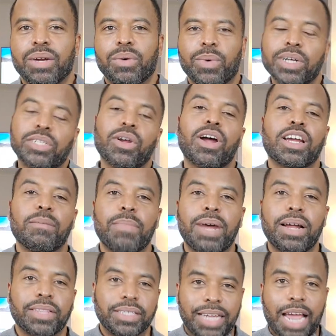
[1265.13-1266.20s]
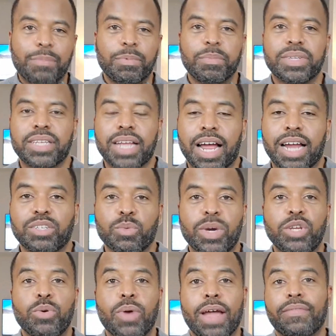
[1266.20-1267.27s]
We're talking about the type of massage
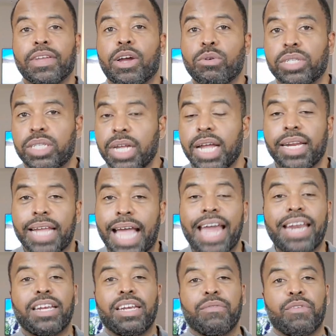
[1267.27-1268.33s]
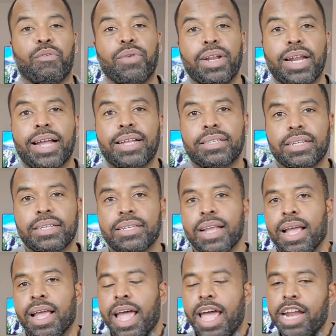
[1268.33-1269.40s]
where you have to go study. I didn't even realize this
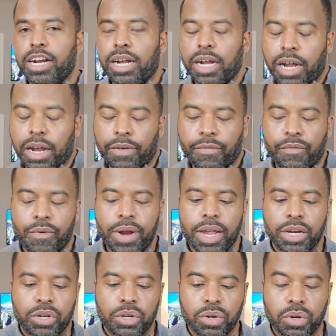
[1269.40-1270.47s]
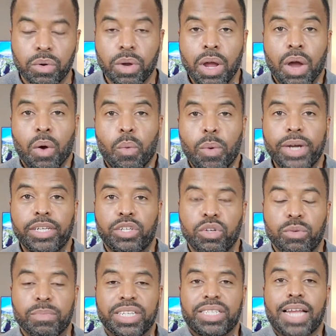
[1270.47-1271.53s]
at a, a friend who went to
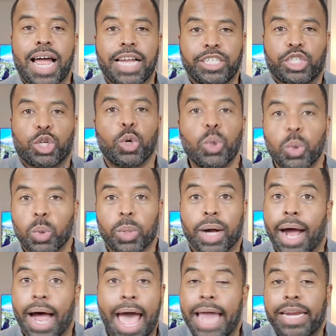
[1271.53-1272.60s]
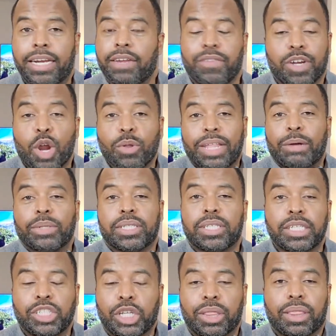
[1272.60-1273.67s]
massage school I didn't even know there was
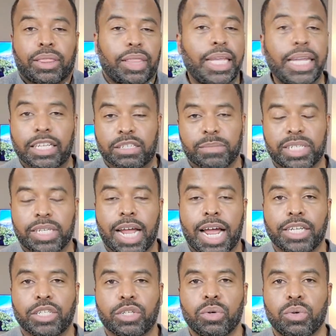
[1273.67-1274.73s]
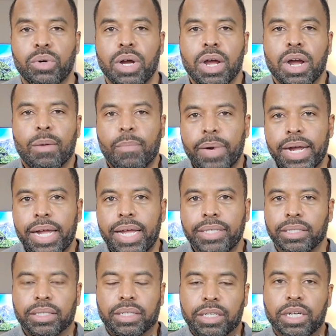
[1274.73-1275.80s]
such a thing as massage school.
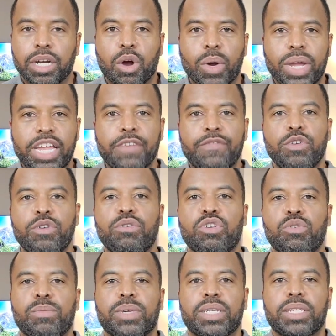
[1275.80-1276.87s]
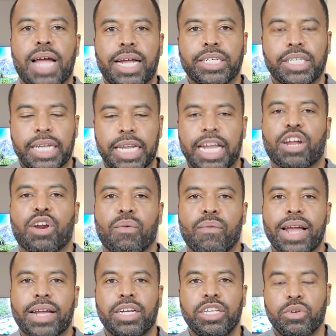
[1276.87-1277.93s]
But you know, if you do massage
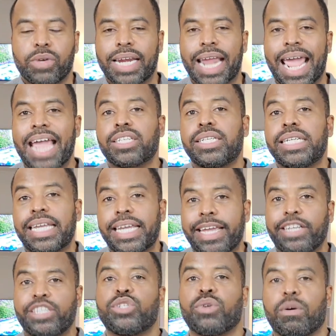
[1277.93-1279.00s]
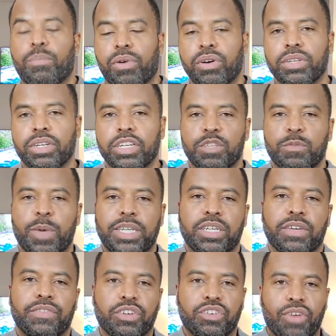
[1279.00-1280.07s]
incorrectly, you can actually injure a person, especially
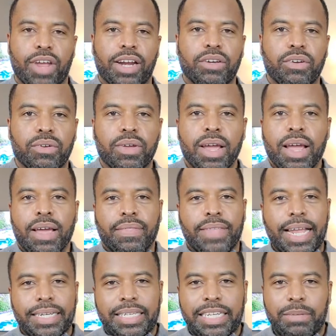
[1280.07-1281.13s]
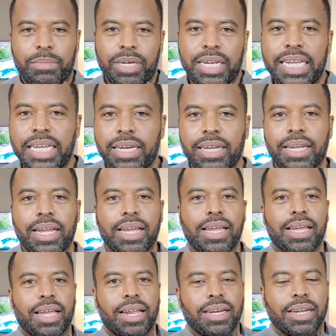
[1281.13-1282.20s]
if you're trying to do that deep
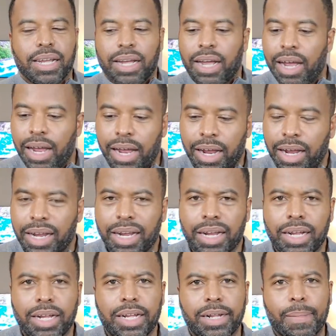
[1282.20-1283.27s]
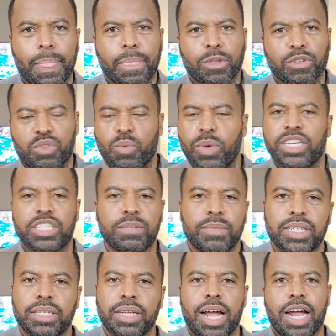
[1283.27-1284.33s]
kneading and uh, uh, um, Swedish
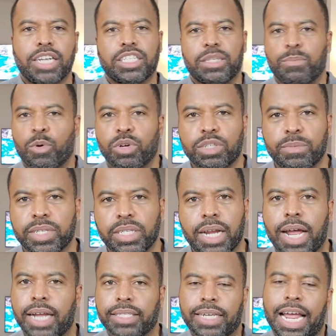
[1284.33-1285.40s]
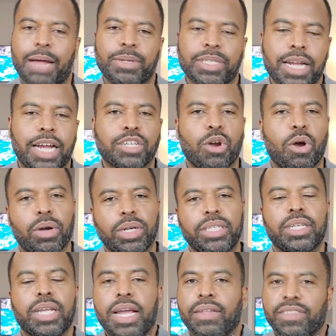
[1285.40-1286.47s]
massage, sports massage, Thai massage, all
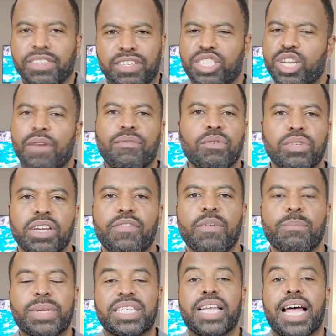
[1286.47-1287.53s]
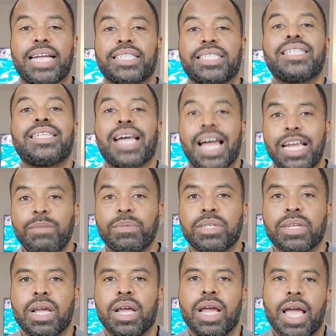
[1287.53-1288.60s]
these the several different massage types,
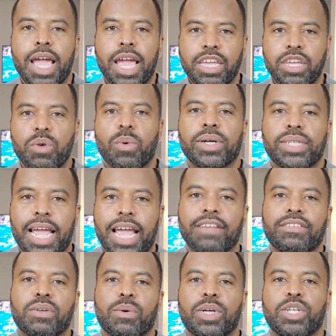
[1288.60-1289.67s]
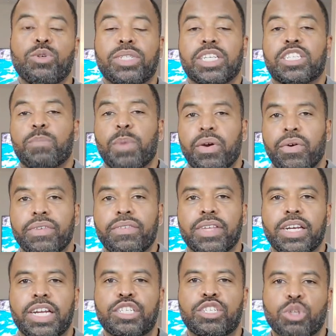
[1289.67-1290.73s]
and you want to have someone who's experienced in
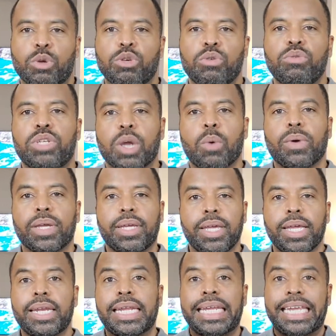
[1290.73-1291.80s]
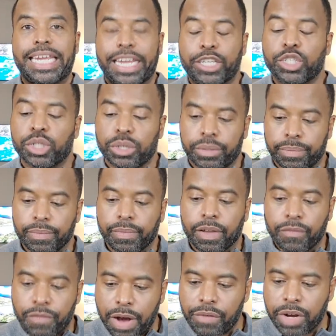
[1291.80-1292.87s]
it so you don't get injured.
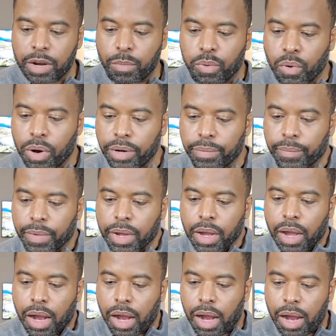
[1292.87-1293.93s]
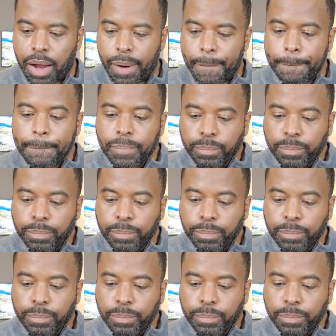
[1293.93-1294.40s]
Very important. Um,